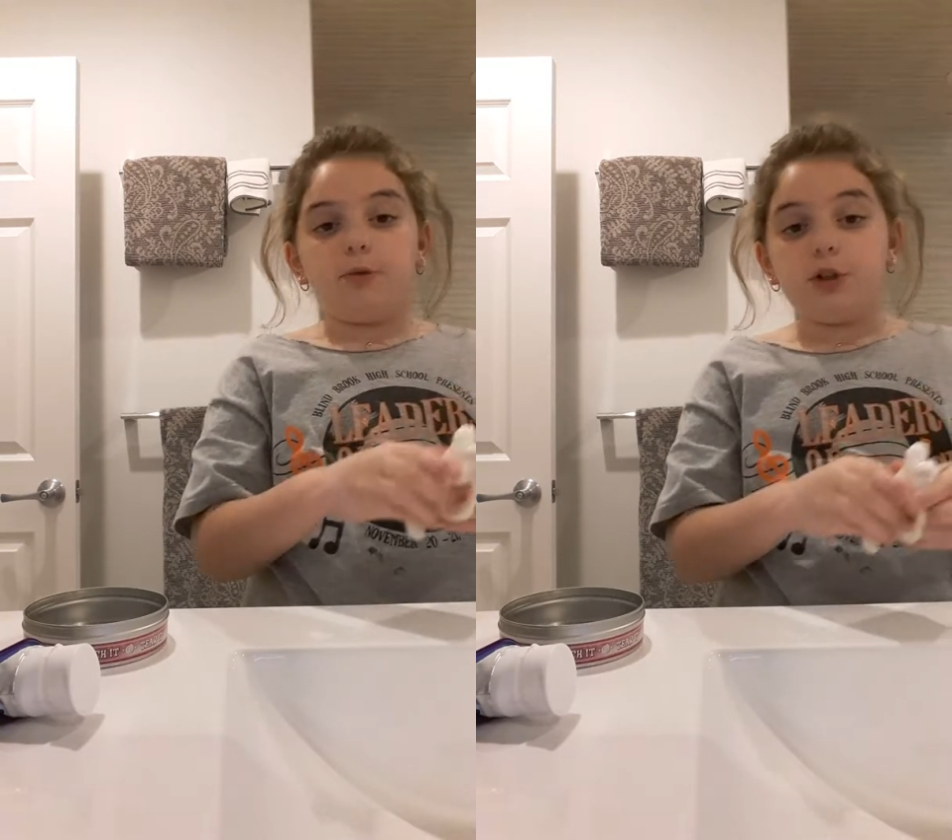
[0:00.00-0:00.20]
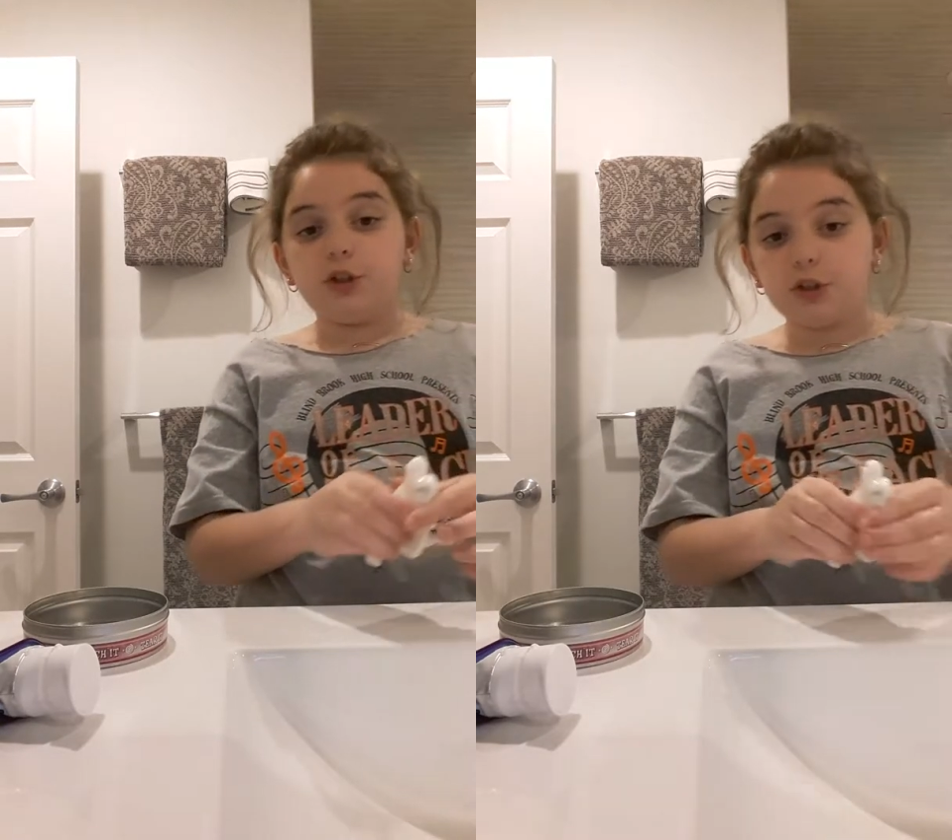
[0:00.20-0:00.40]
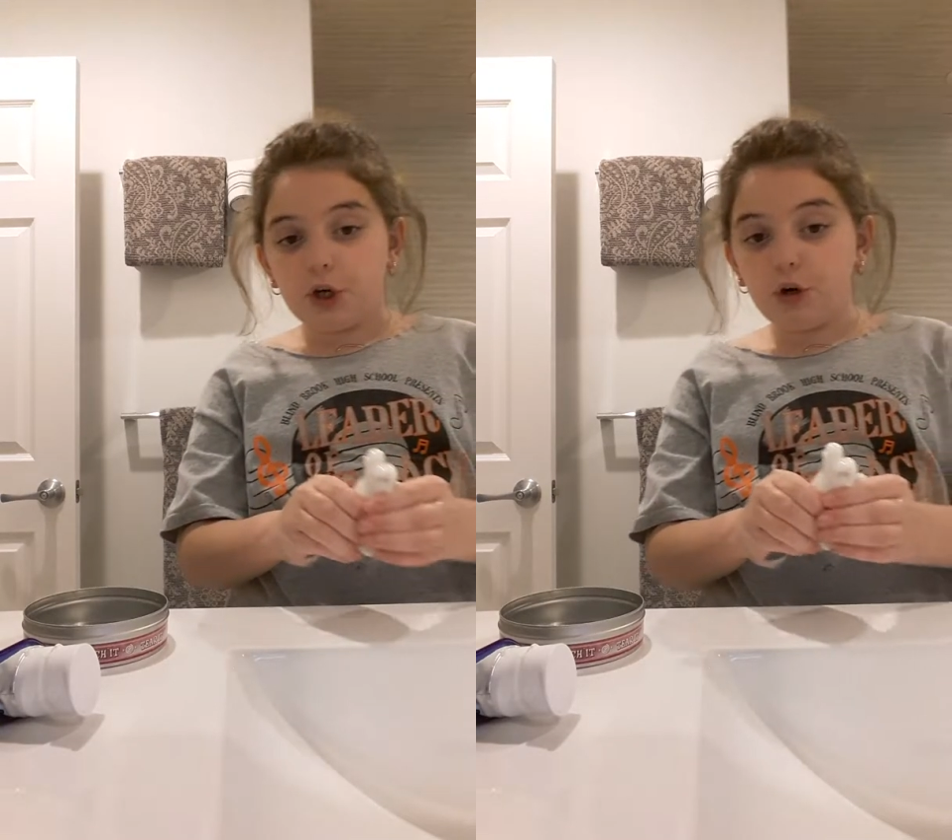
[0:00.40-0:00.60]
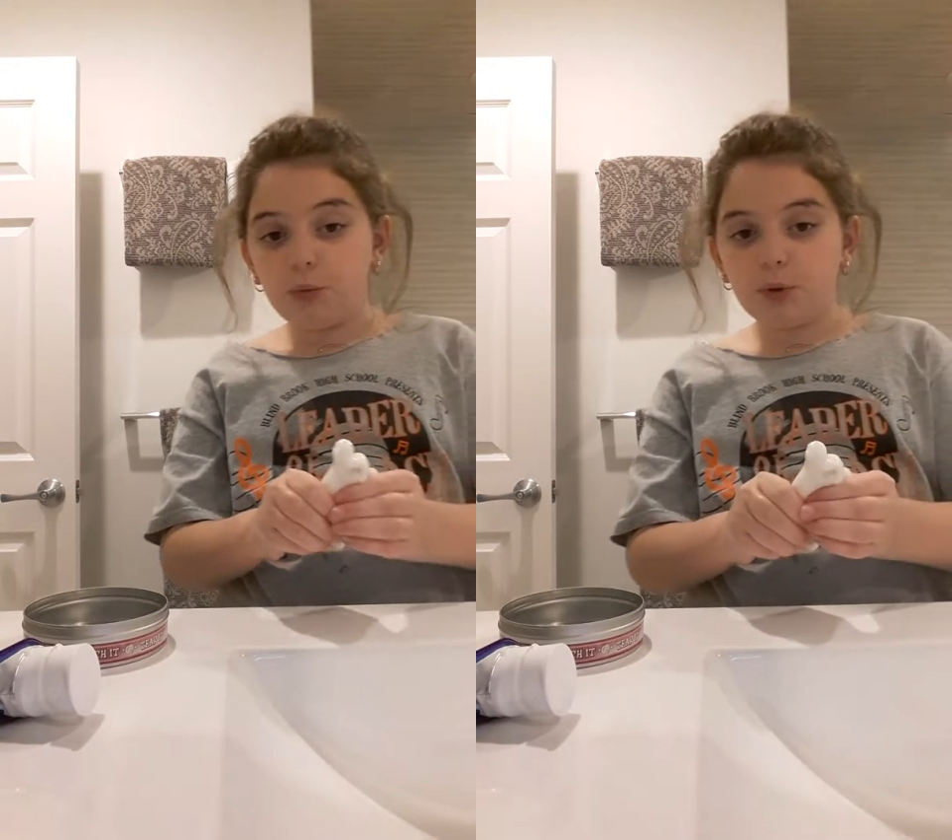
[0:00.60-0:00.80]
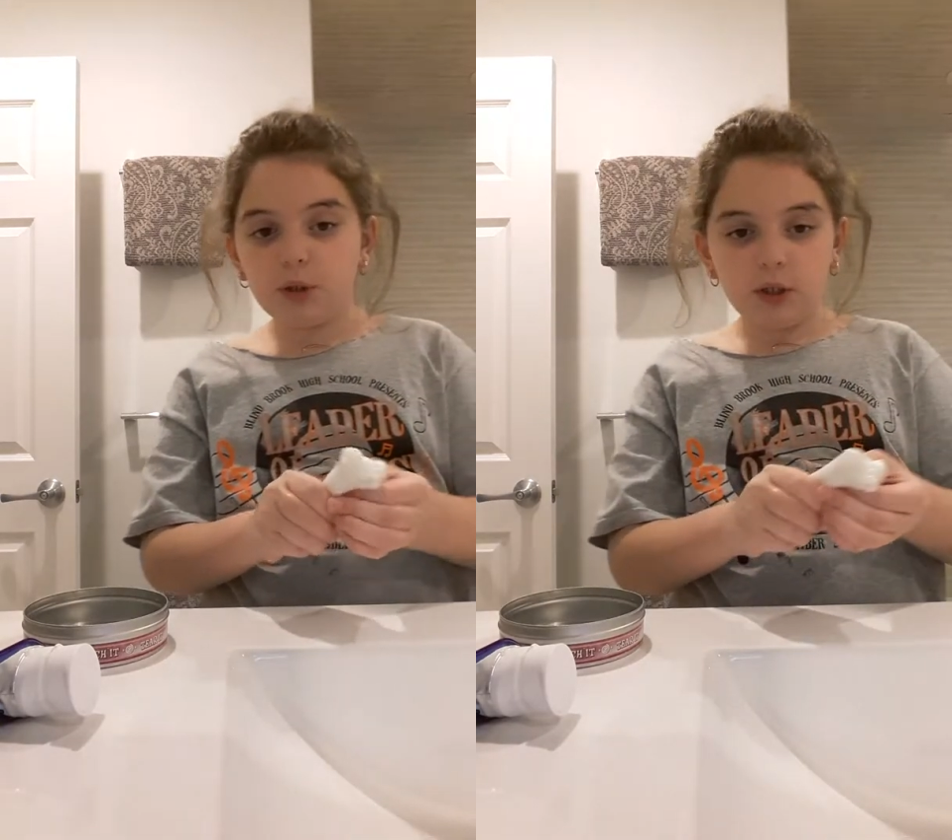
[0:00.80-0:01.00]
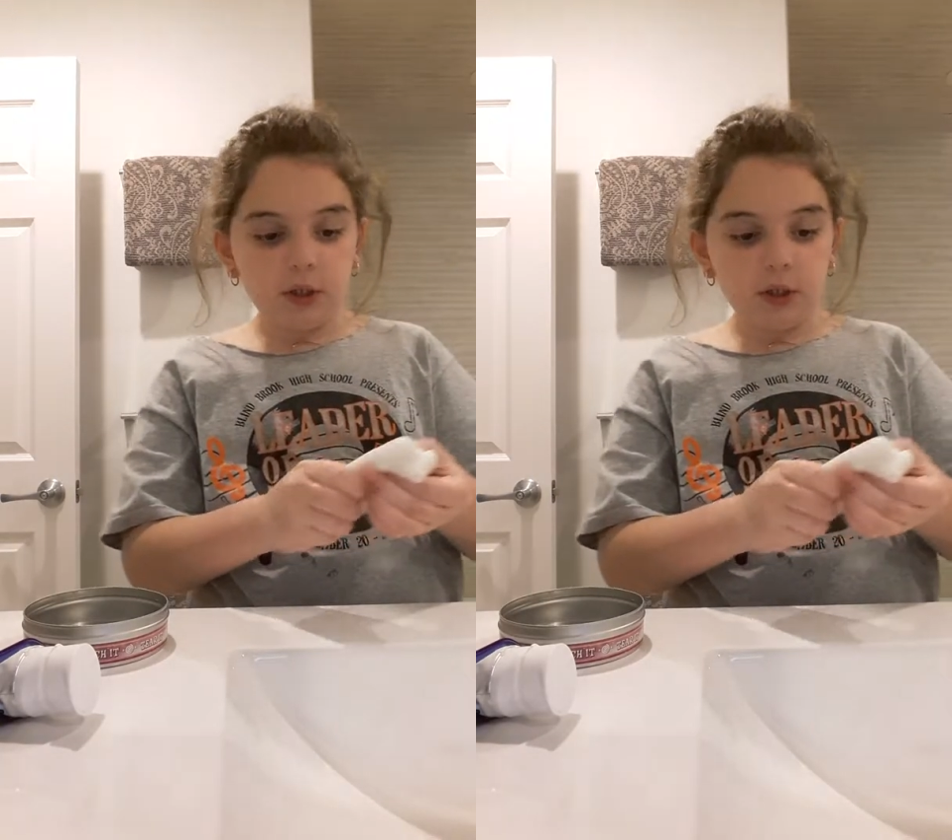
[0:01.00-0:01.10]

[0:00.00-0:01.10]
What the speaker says: more soap.